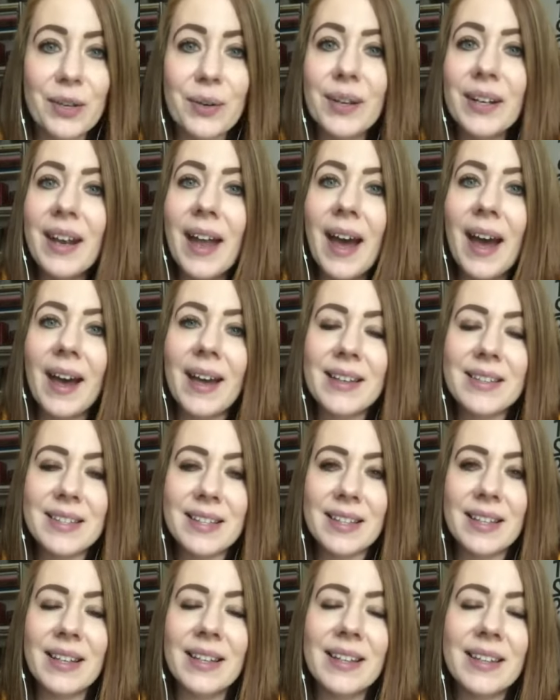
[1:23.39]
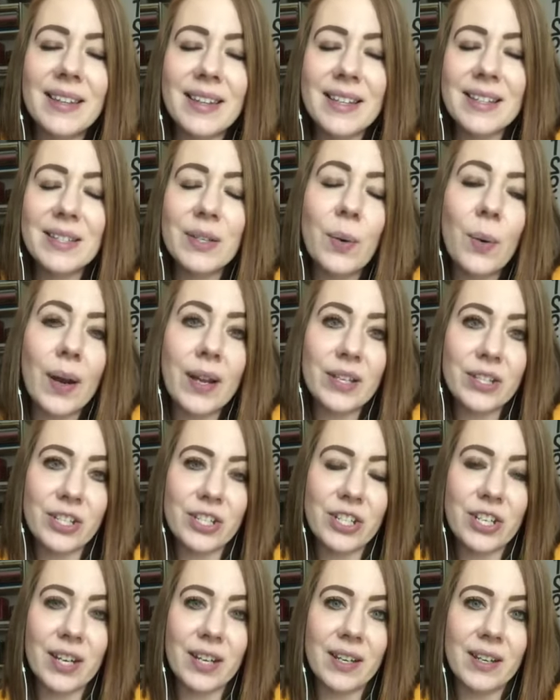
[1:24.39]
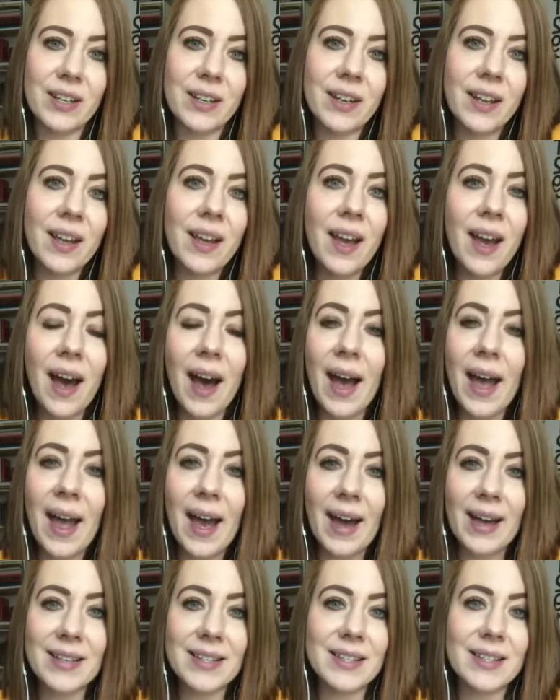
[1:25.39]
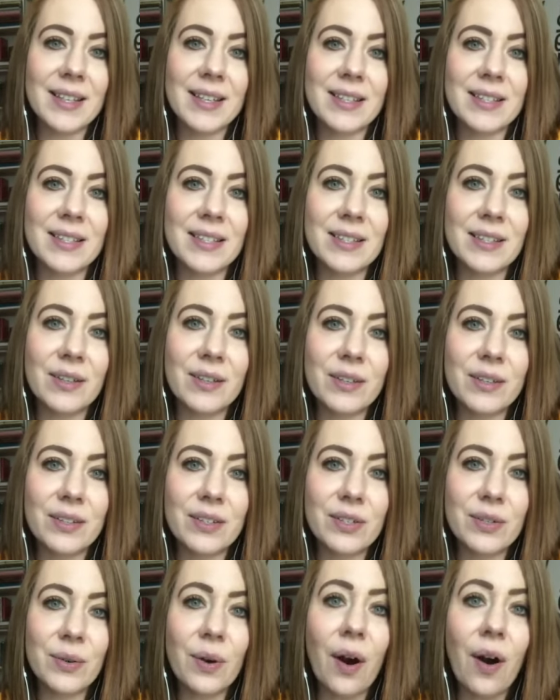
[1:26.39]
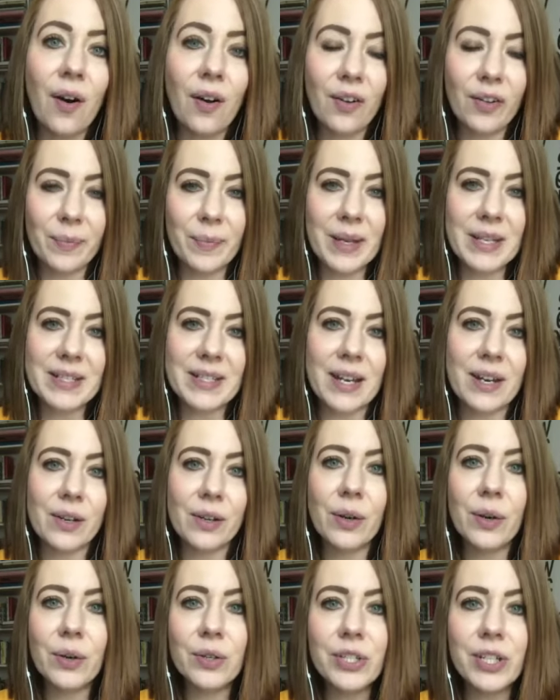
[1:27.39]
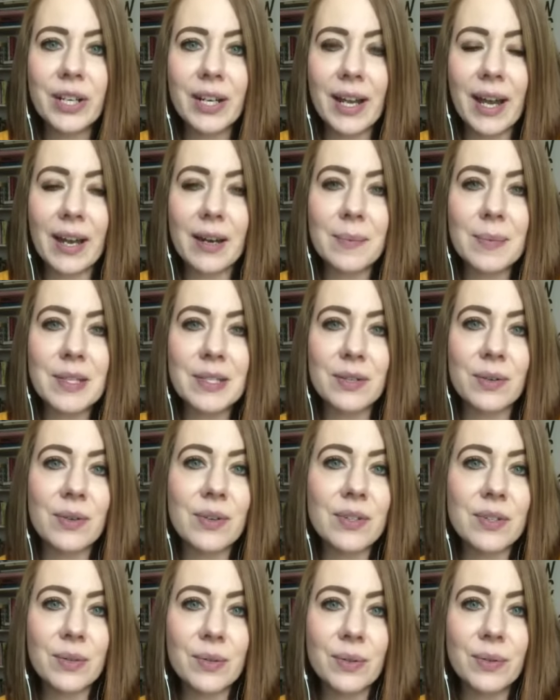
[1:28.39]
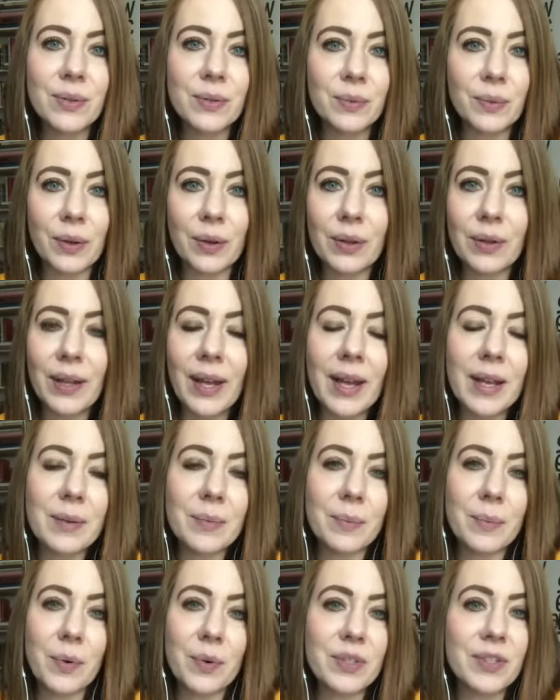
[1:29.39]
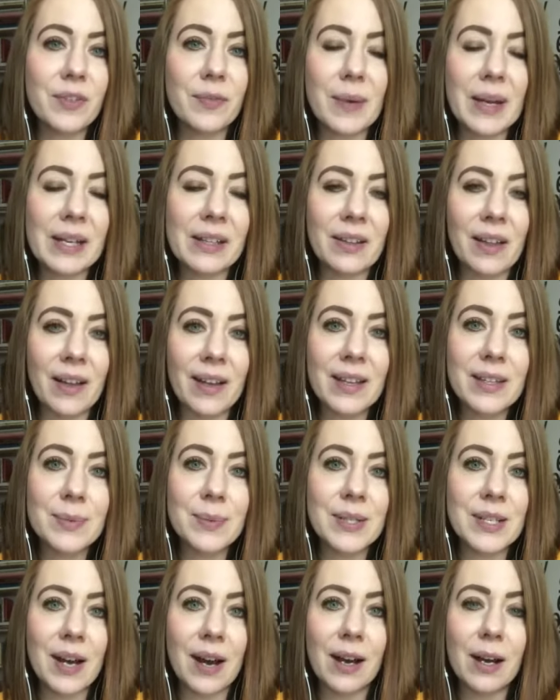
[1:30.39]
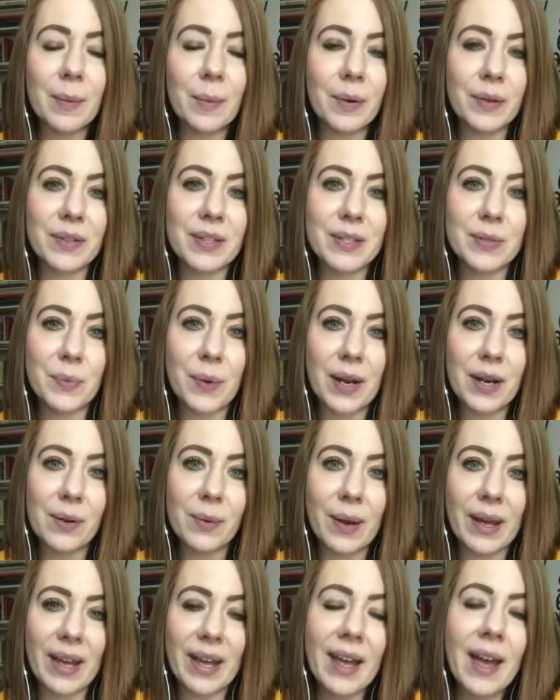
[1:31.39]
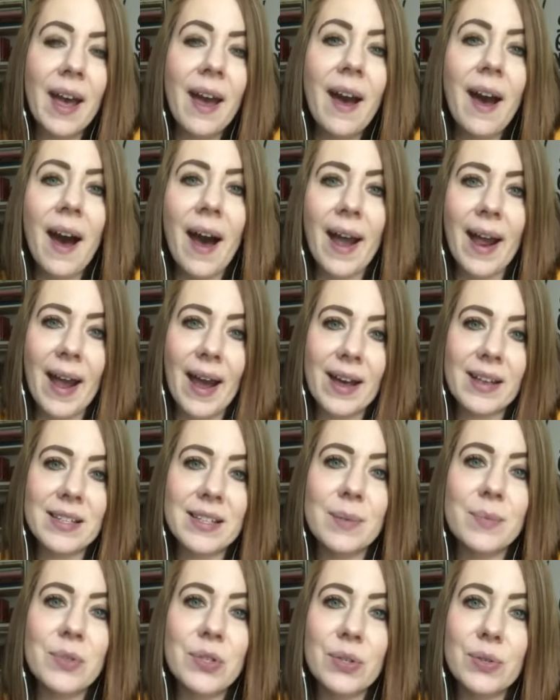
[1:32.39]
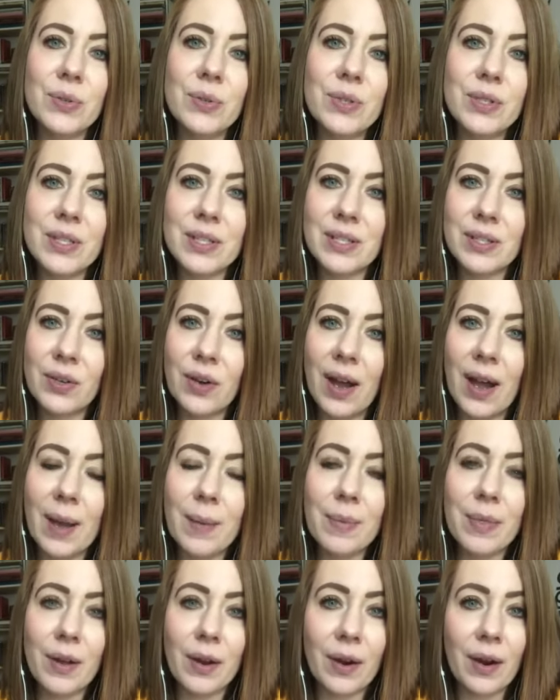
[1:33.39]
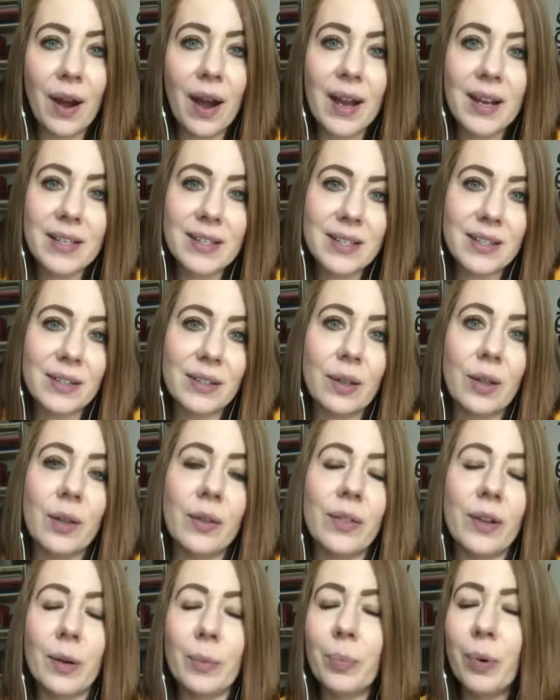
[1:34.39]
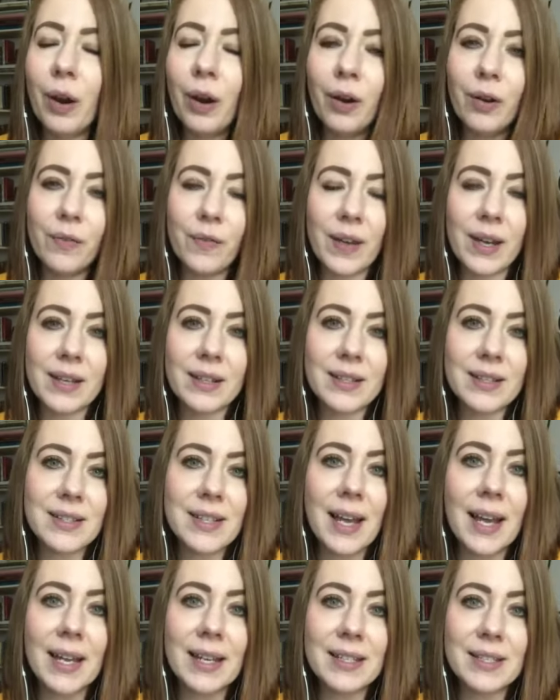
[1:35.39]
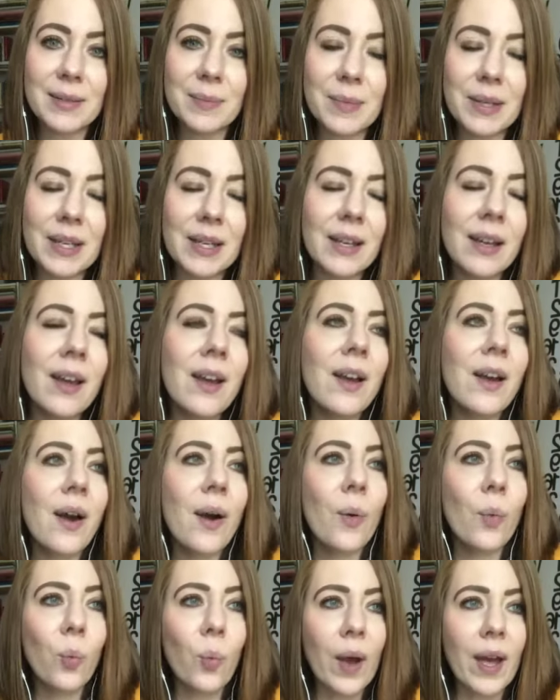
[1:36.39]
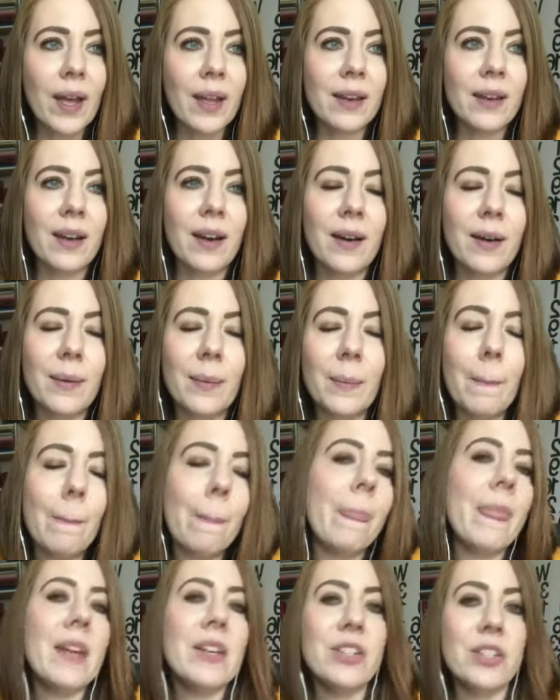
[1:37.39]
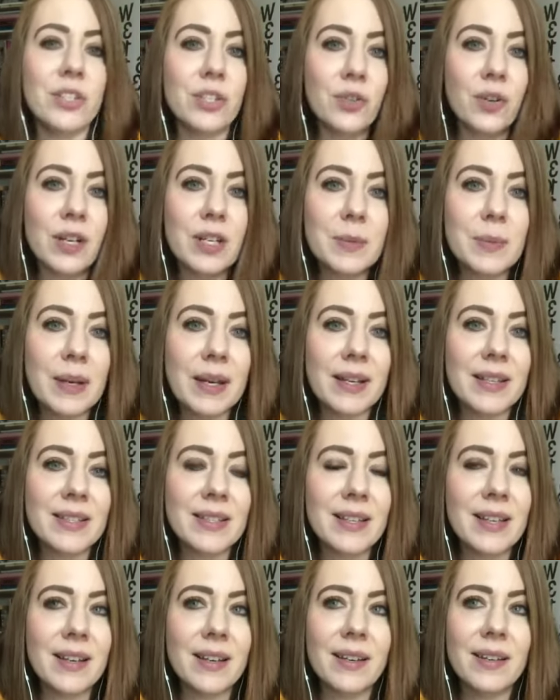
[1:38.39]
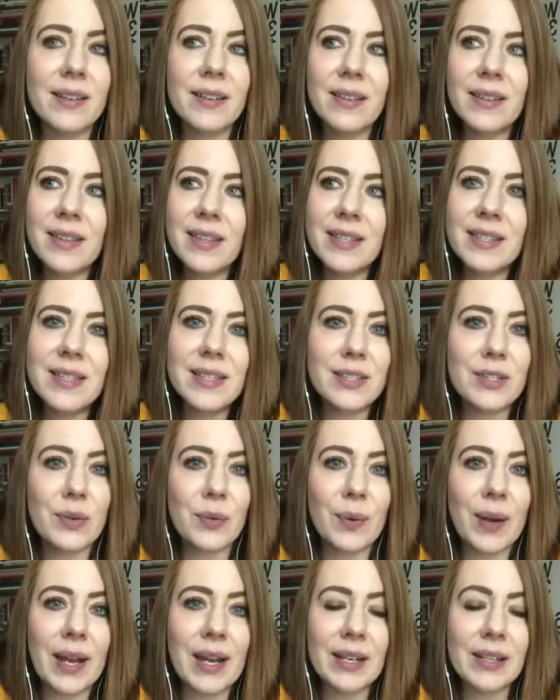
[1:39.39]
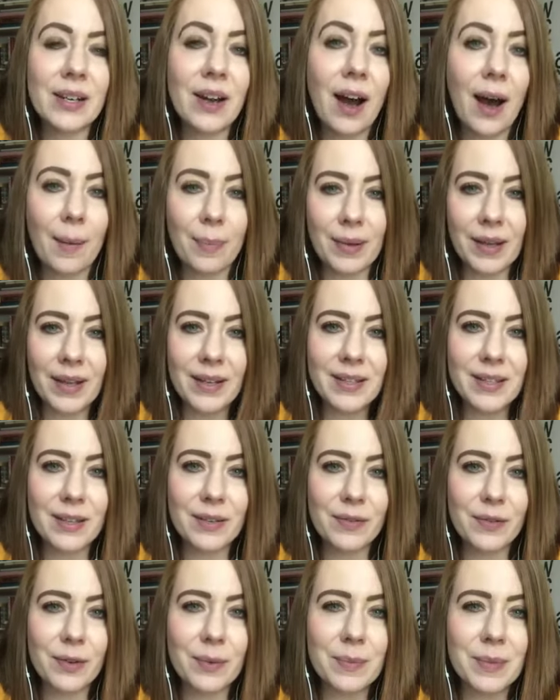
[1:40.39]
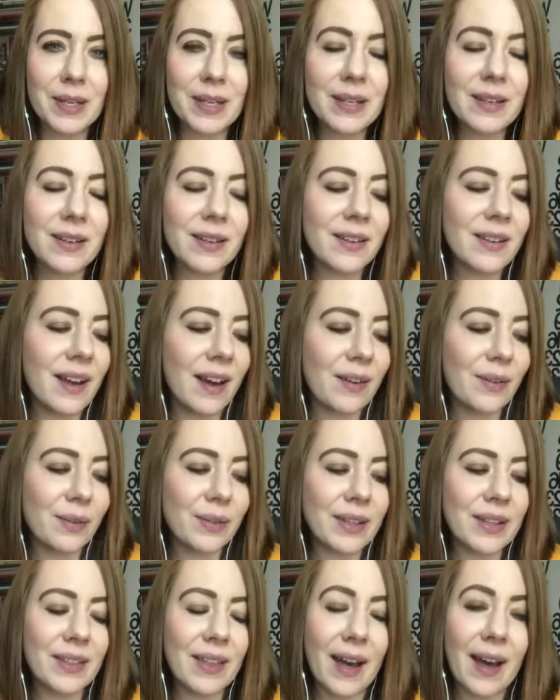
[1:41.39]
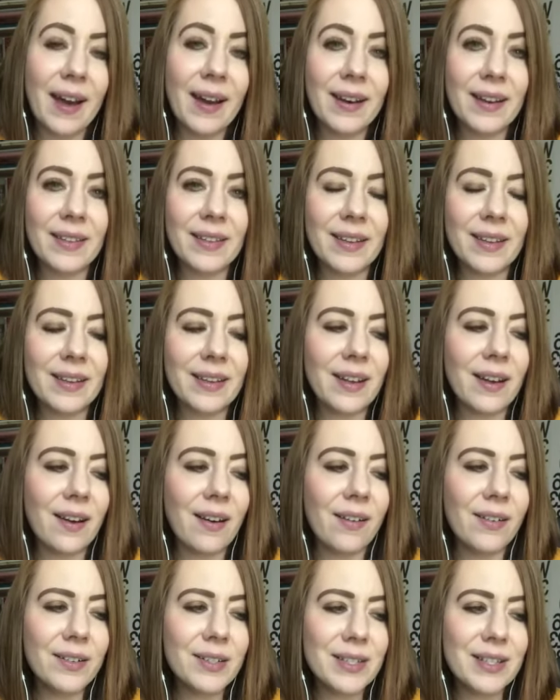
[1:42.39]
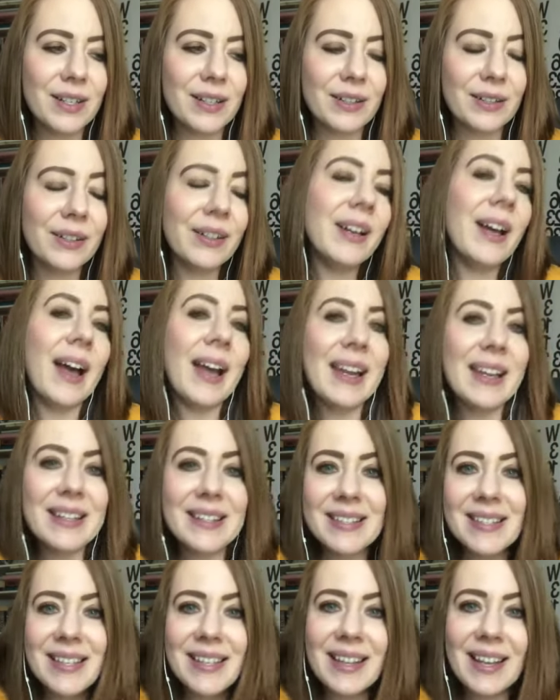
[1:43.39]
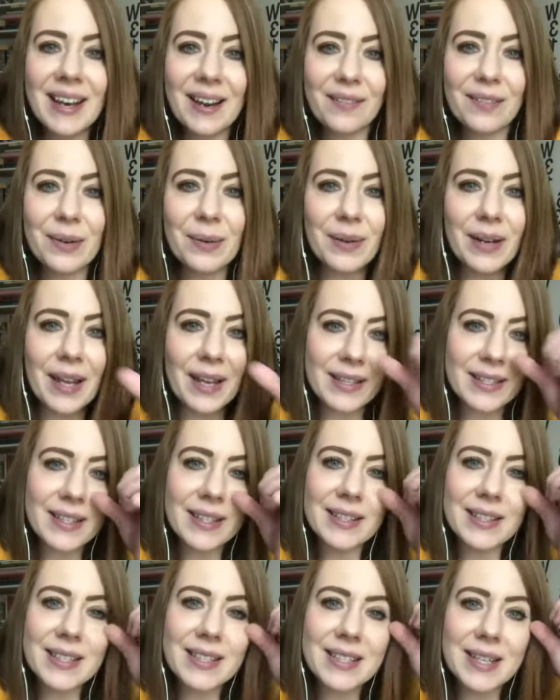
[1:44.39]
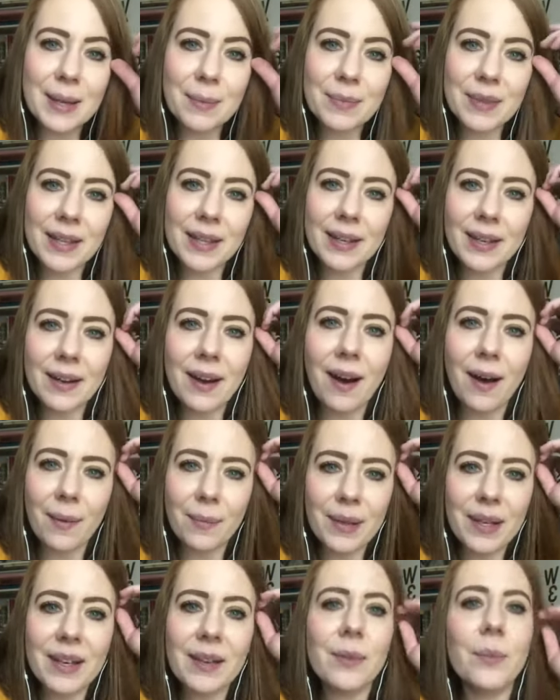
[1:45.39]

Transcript: You can ask this question. I ask this to all of my Standout Coaching Academy students who enroll, and most of my clients, we talk about this right away. I ask them to describe their ideal, their perfect day to me when they just joined, because this is great copy idea for me. Not only that, and then also I can see that everyone has like the same thing in common.